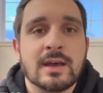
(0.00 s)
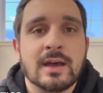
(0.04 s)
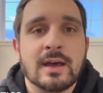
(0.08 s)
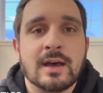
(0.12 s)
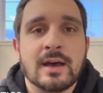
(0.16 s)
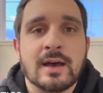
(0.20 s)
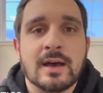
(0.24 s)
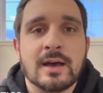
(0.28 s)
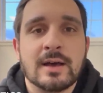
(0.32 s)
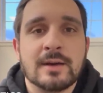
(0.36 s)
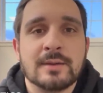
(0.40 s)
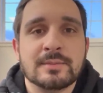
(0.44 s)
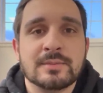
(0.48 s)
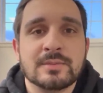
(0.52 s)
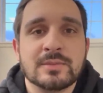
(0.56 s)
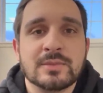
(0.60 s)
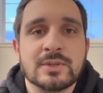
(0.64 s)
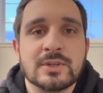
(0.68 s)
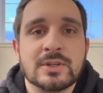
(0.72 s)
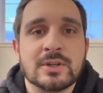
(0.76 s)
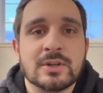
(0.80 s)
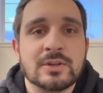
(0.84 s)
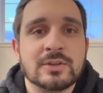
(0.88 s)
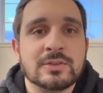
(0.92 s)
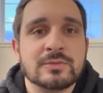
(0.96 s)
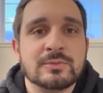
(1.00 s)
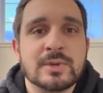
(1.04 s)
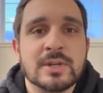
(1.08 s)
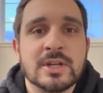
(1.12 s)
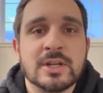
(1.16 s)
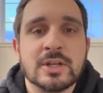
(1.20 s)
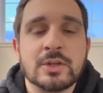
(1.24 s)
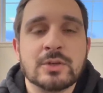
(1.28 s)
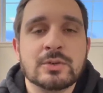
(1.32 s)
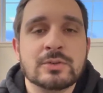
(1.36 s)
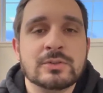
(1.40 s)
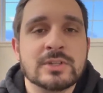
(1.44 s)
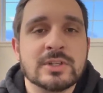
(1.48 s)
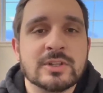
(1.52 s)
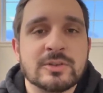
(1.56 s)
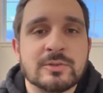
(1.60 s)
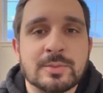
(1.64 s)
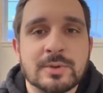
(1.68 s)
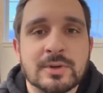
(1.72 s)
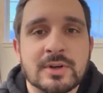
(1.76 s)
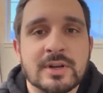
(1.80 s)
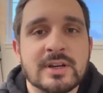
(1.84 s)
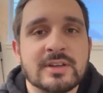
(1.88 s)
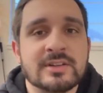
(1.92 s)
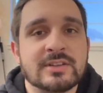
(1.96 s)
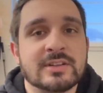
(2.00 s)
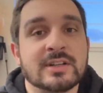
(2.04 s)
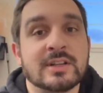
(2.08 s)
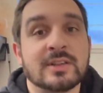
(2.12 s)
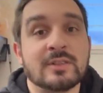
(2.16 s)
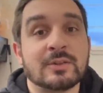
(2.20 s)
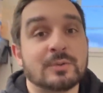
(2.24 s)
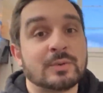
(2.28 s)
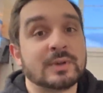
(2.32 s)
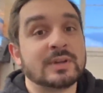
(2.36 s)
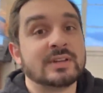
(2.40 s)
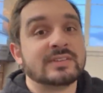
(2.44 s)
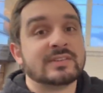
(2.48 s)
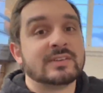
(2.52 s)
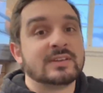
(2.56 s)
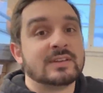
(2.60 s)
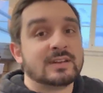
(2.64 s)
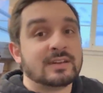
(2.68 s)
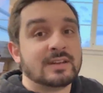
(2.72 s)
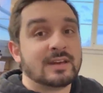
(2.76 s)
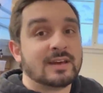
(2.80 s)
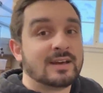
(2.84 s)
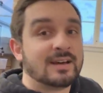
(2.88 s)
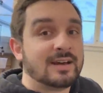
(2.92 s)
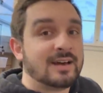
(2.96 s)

Um, you know, you've been a huge inspiration and the reason